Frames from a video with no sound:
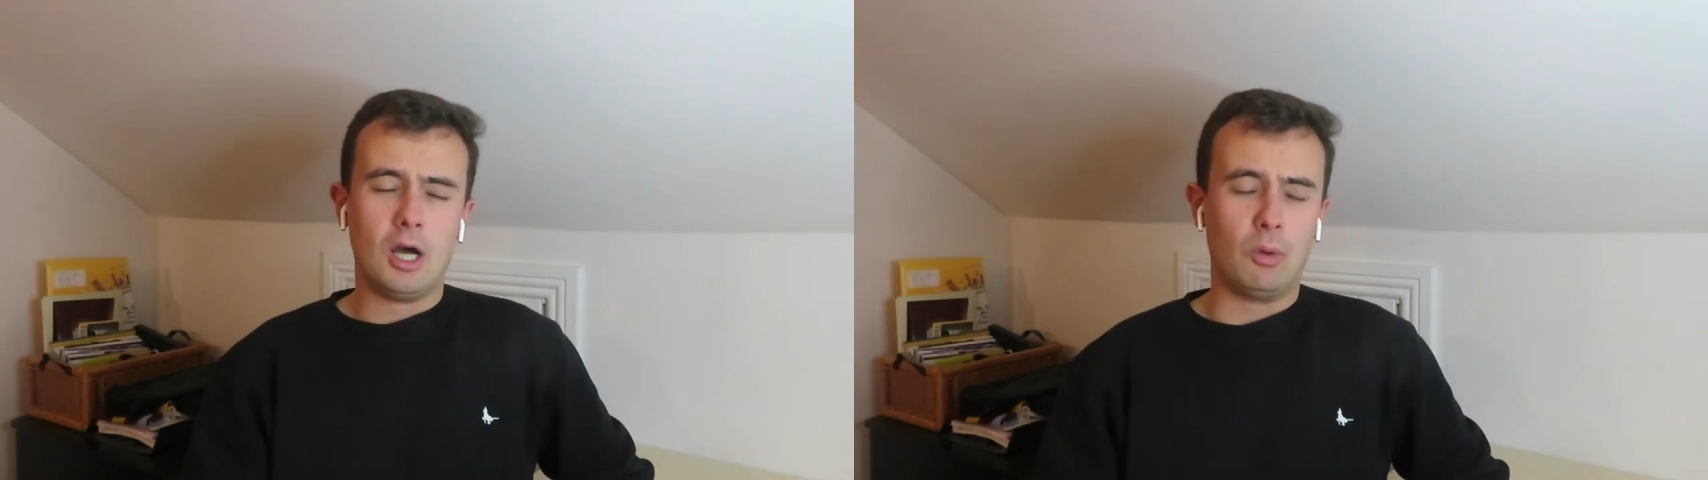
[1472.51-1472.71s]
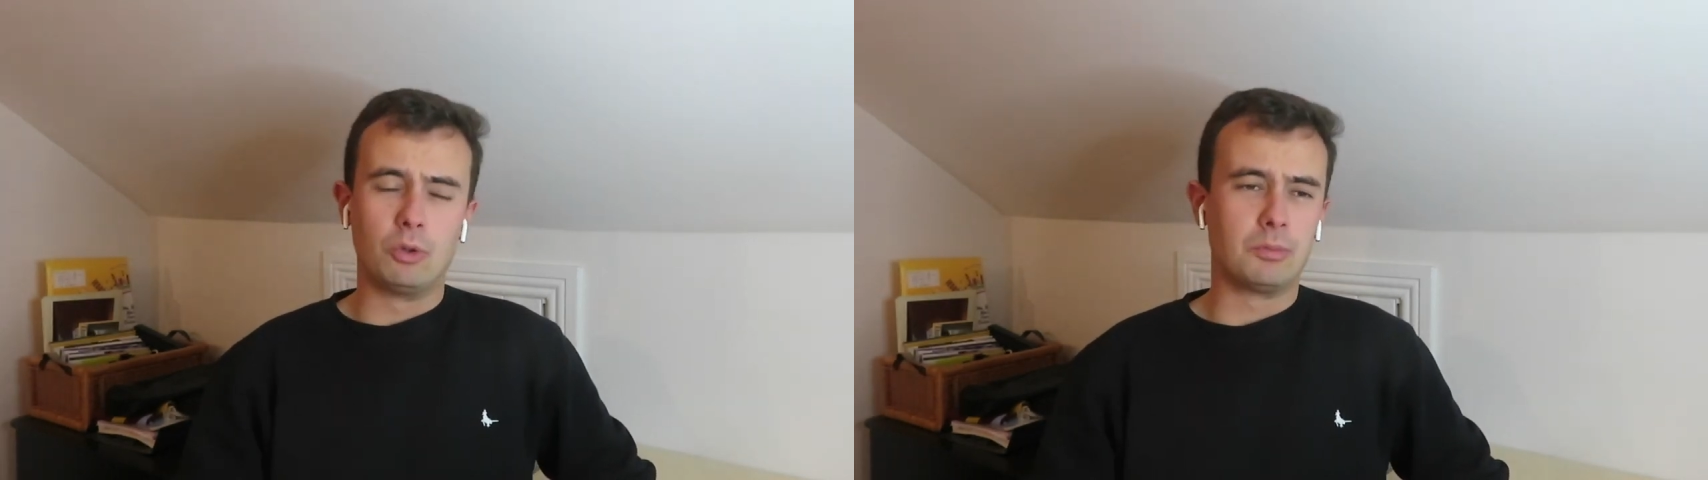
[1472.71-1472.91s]

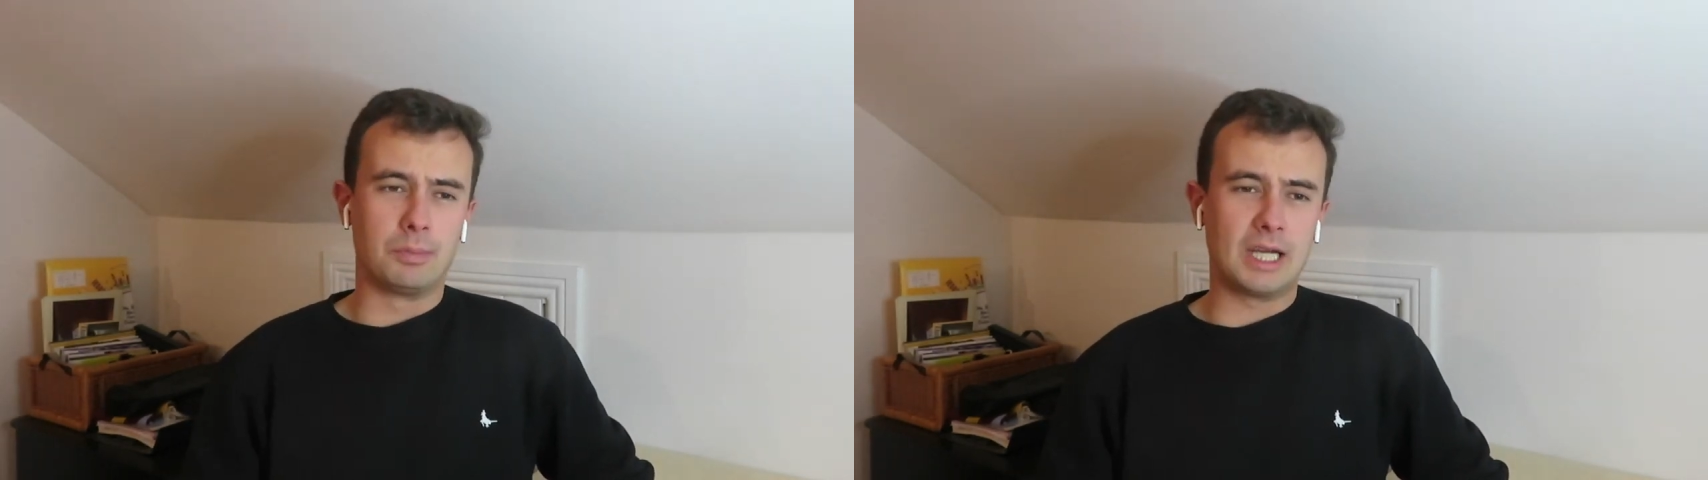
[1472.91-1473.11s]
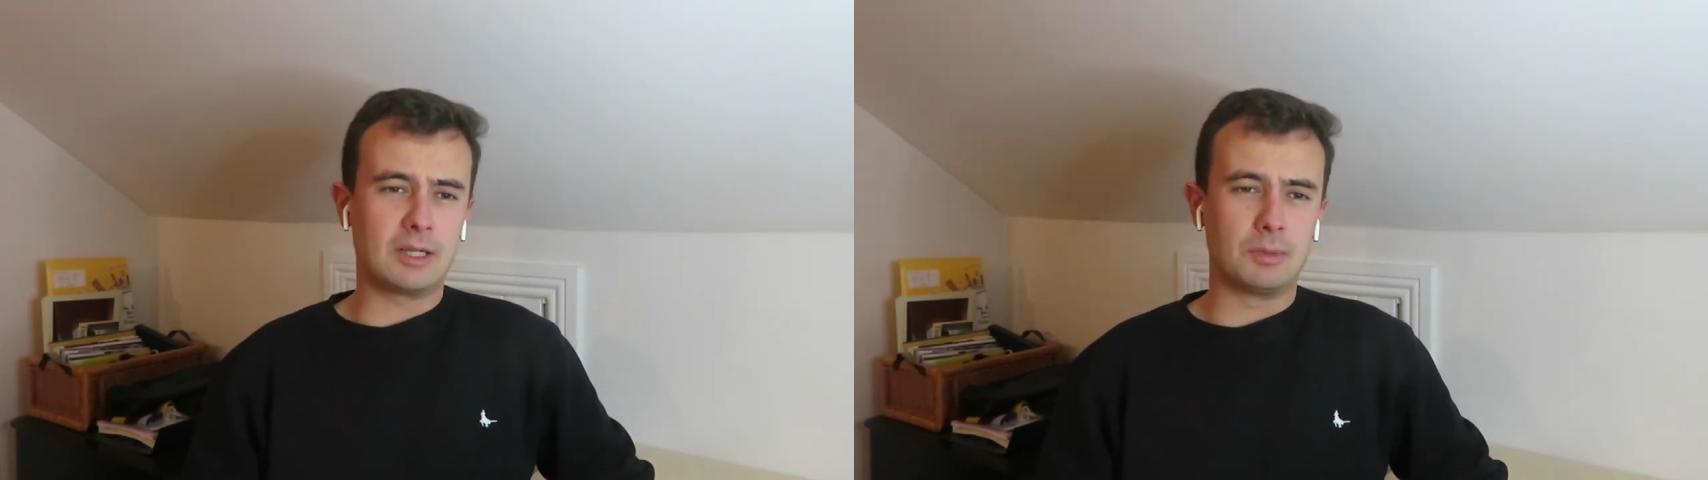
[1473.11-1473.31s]
I
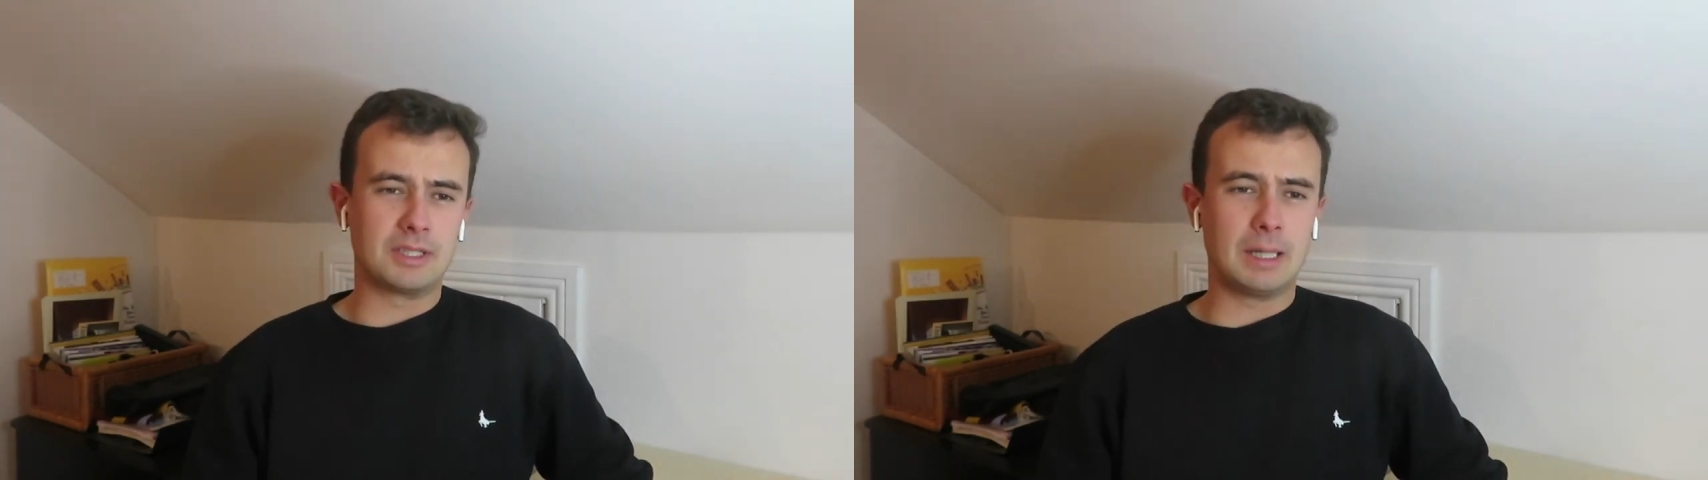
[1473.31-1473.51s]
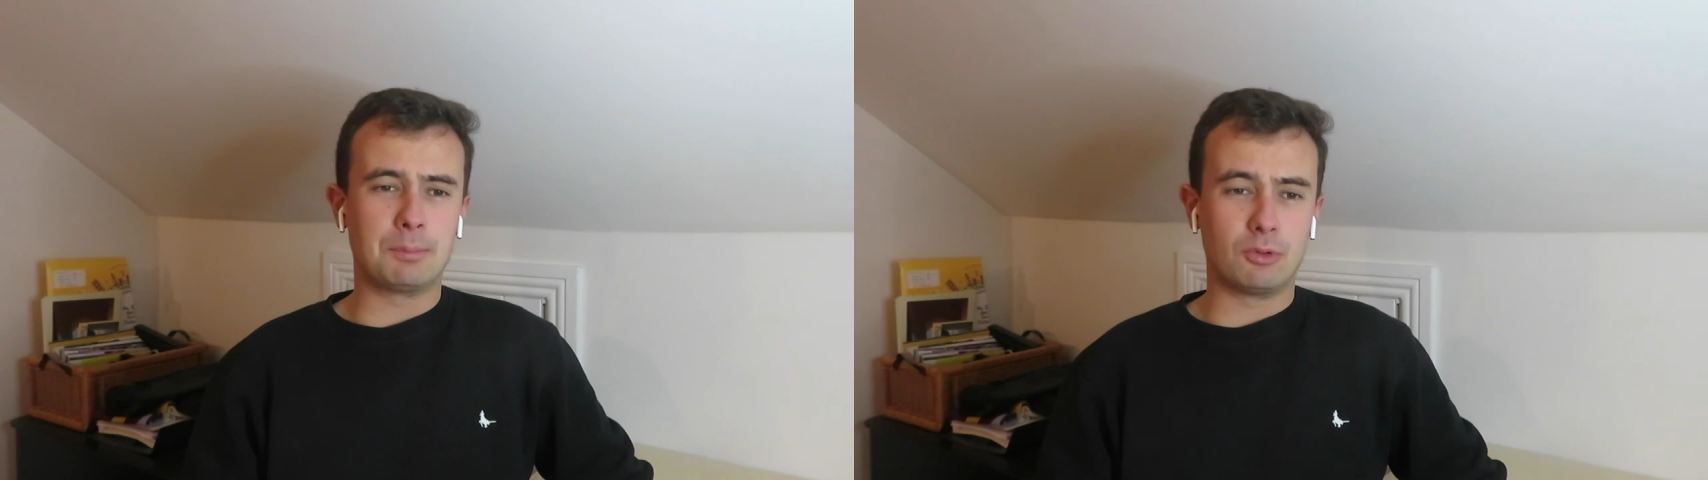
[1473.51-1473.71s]
wouldn't back him
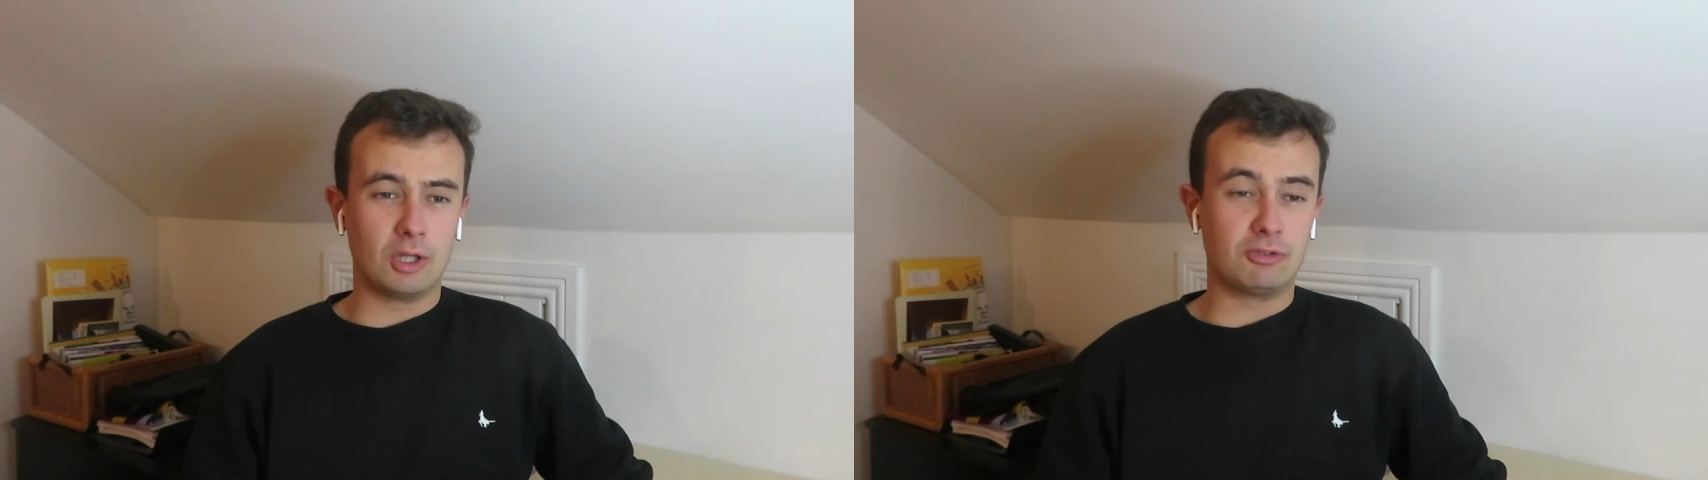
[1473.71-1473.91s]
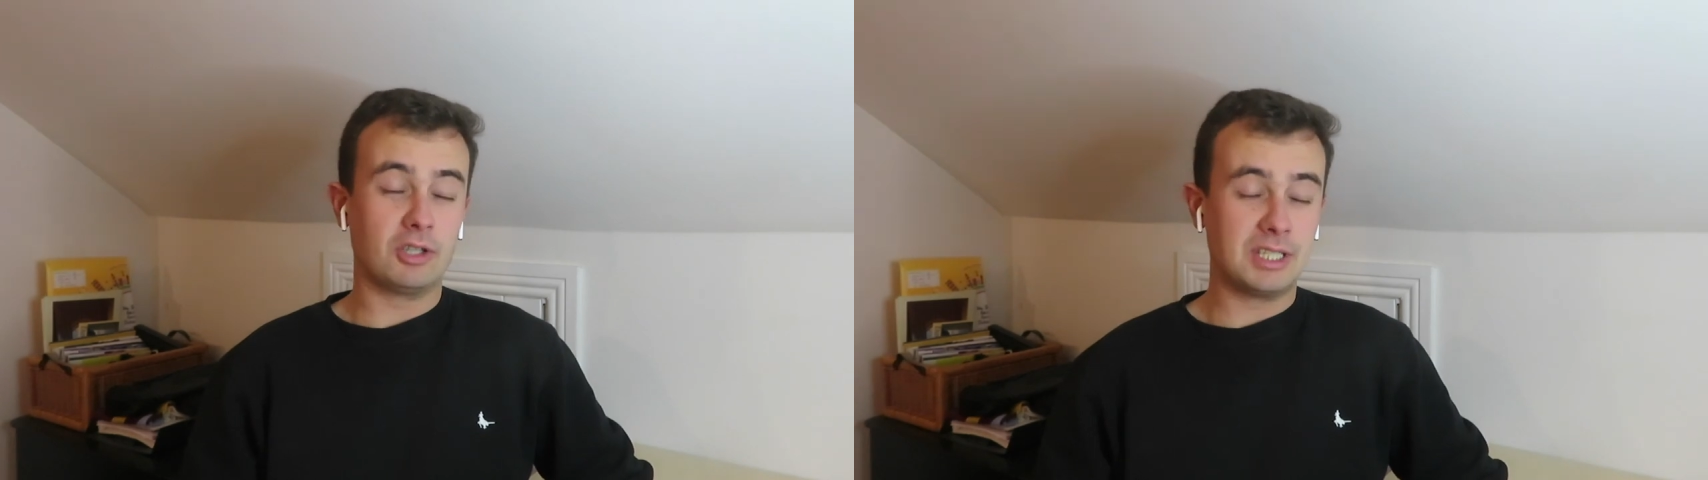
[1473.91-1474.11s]
at that price.